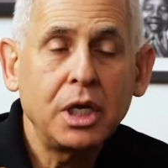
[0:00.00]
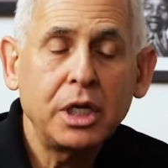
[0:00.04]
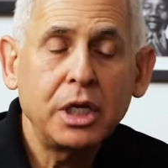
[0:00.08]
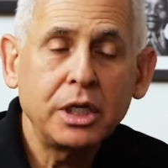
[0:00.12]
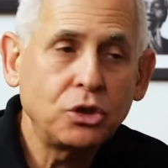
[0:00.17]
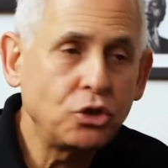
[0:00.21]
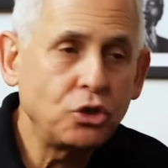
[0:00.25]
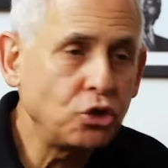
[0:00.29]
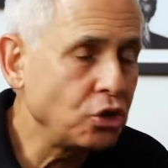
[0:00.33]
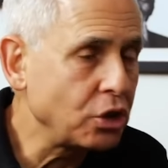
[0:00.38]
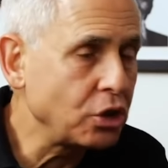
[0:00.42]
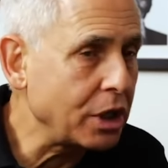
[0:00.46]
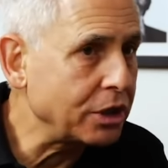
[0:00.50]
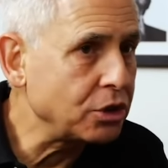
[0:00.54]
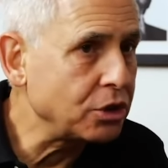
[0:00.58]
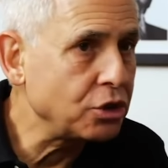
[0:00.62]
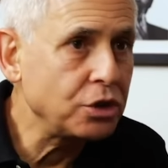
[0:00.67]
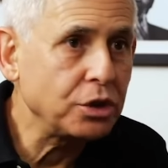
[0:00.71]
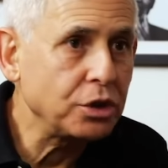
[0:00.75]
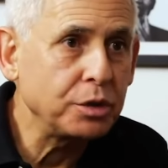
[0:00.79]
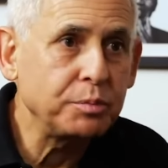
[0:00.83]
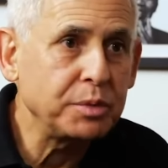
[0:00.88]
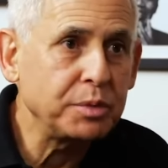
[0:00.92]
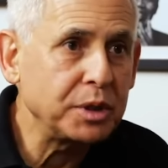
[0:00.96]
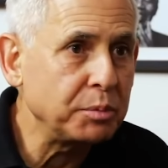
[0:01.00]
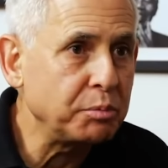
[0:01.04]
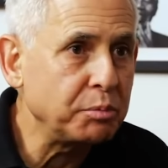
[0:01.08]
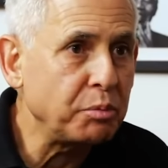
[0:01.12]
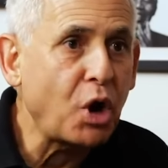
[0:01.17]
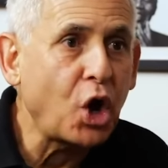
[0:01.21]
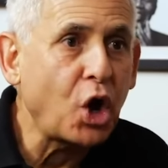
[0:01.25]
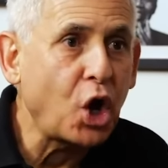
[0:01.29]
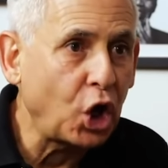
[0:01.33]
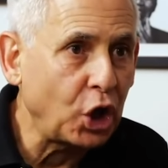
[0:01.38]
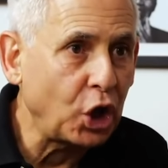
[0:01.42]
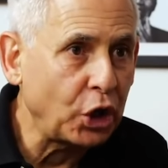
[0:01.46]
It just should be
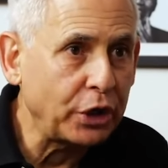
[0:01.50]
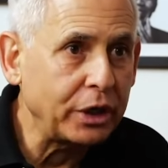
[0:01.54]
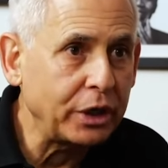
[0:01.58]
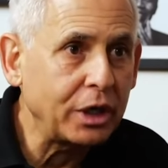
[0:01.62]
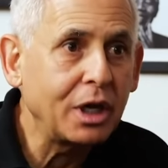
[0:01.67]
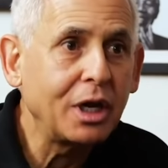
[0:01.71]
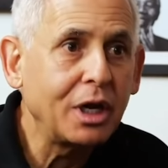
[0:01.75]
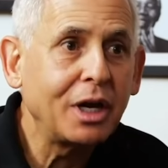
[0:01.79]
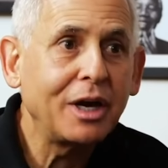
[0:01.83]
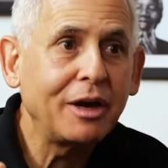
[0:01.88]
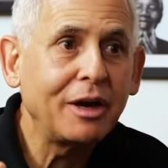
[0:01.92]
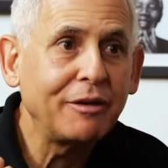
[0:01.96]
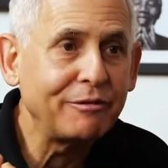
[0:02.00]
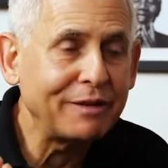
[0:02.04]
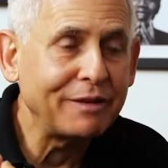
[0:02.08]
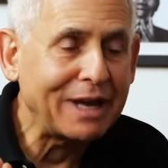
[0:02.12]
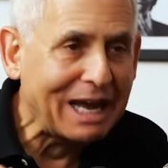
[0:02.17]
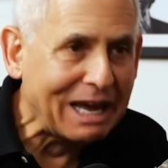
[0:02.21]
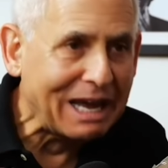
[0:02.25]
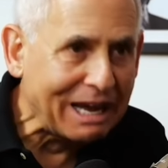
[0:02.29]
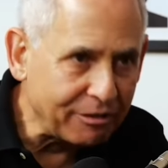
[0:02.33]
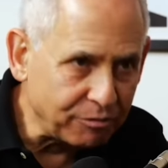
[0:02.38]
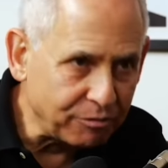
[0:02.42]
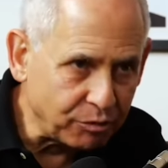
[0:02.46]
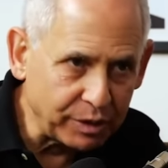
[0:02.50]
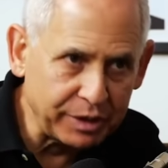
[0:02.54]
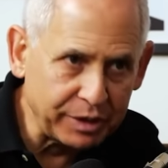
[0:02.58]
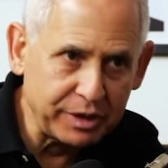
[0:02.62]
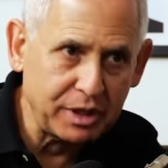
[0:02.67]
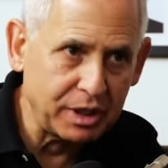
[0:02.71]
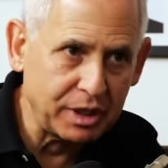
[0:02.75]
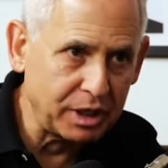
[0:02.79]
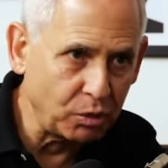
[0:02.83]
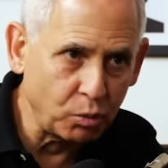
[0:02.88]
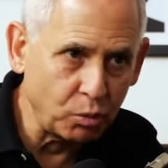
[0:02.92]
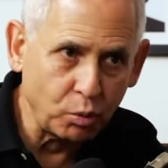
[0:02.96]
part of
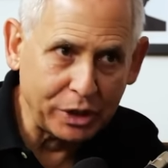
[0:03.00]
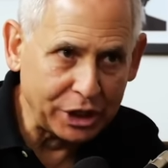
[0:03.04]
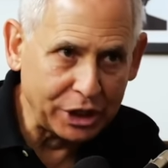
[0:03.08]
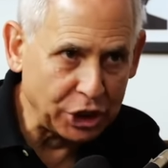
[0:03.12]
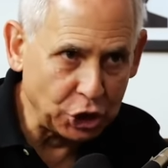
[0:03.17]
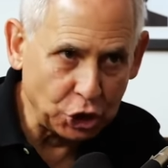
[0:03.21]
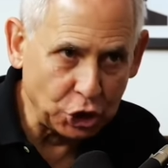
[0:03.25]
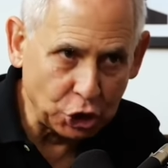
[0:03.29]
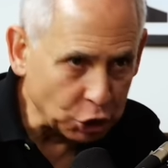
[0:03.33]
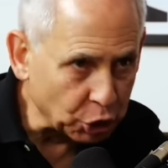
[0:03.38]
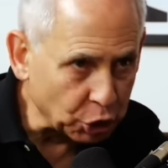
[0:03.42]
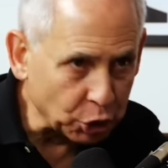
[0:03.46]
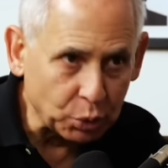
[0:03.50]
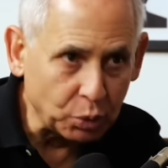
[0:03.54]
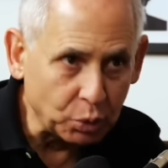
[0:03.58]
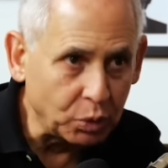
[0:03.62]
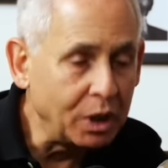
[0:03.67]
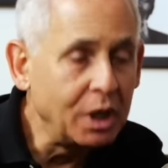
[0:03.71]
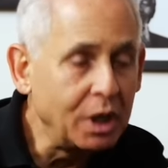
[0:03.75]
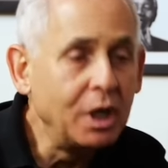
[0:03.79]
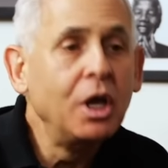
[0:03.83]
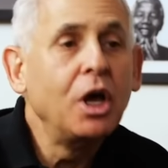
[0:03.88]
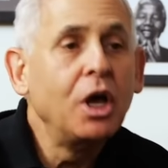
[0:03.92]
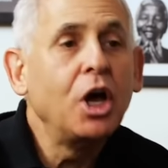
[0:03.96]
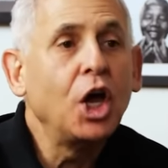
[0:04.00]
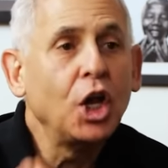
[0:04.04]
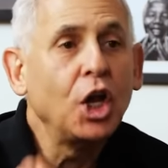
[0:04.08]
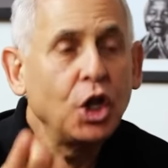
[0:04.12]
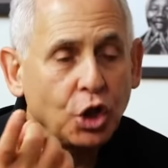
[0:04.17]
everything we do, mm.